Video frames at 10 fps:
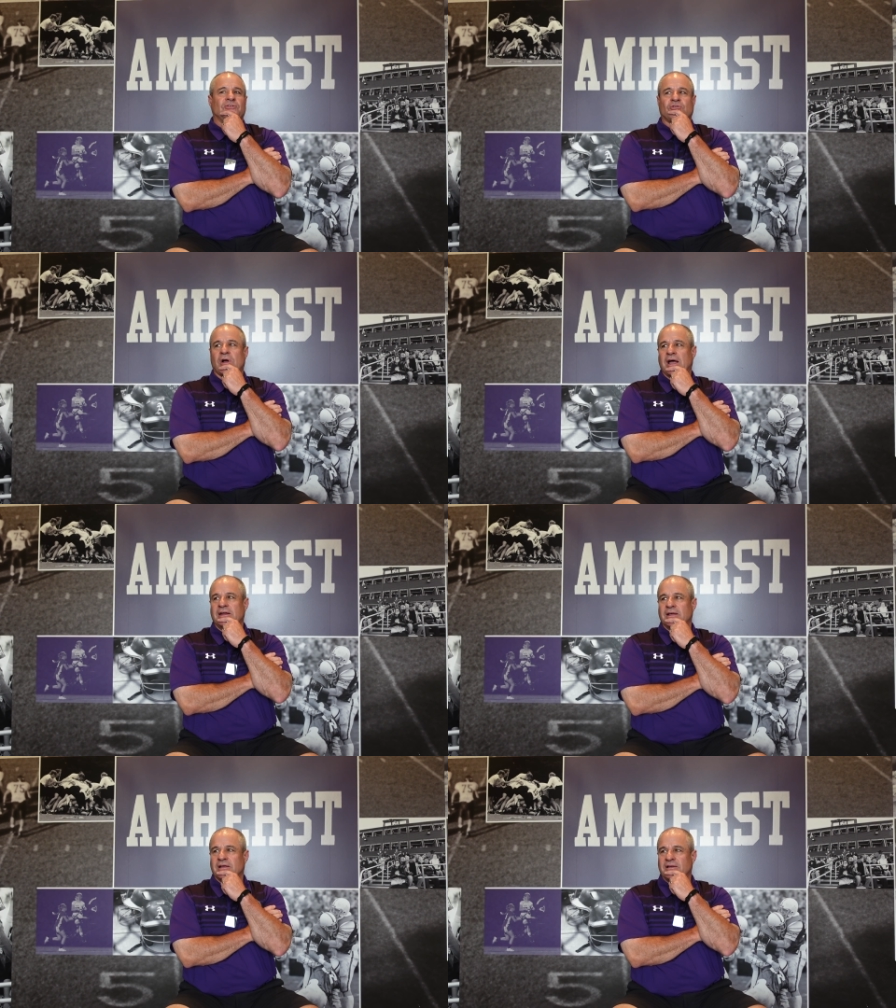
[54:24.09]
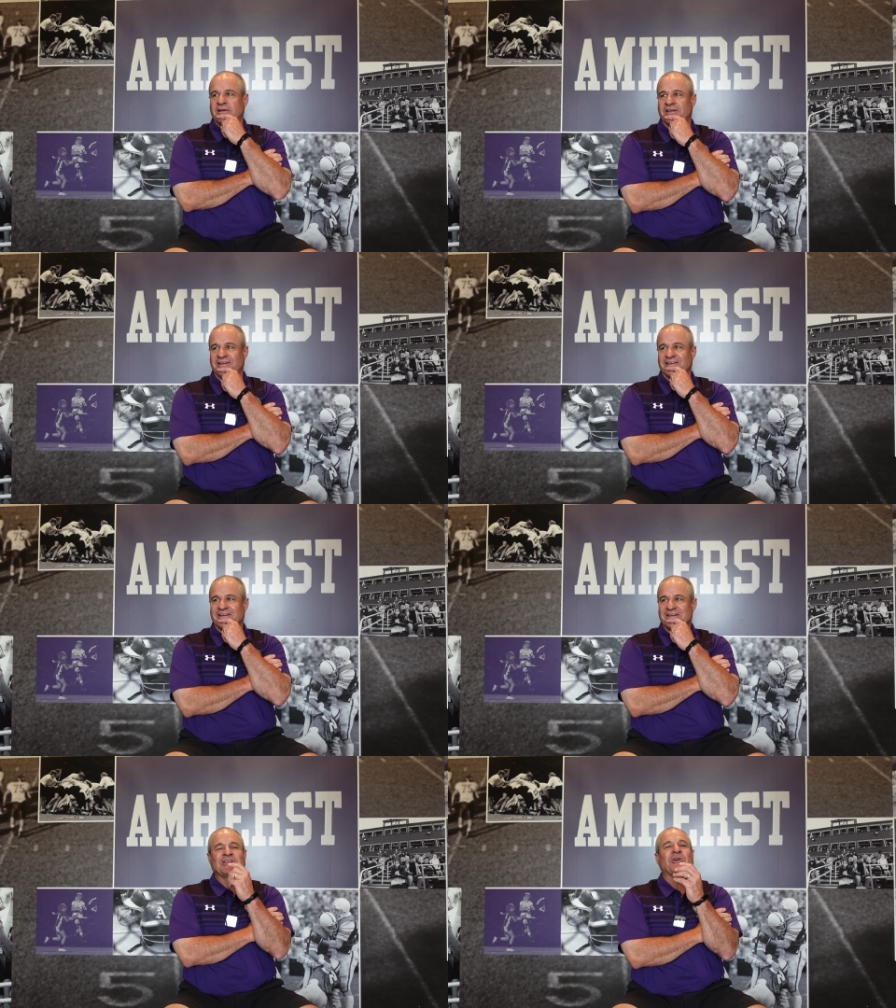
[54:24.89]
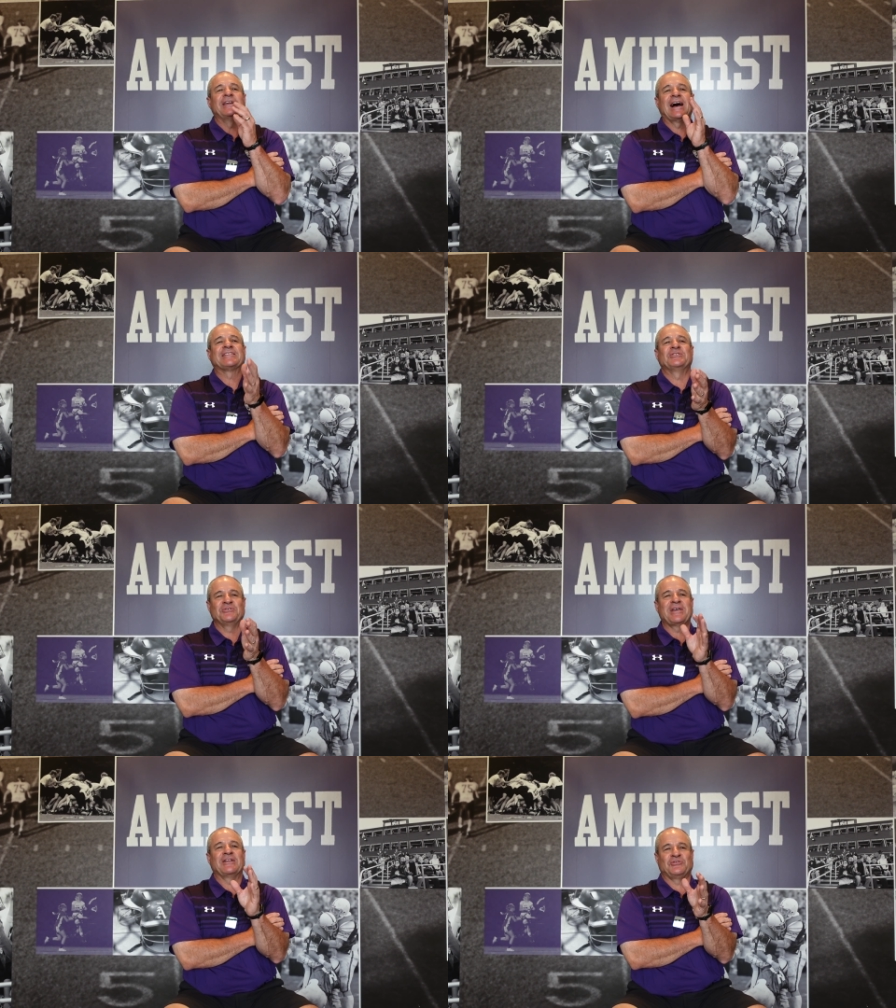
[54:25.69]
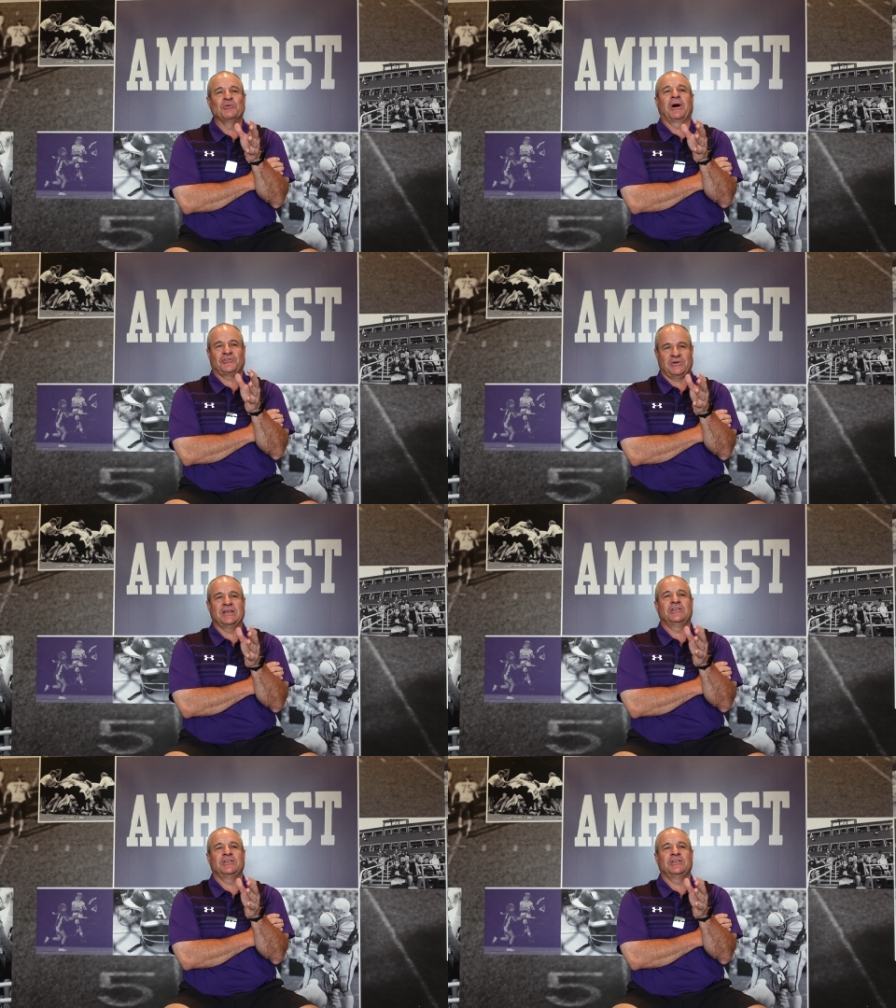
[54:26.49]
try to I try not to do that too much, right?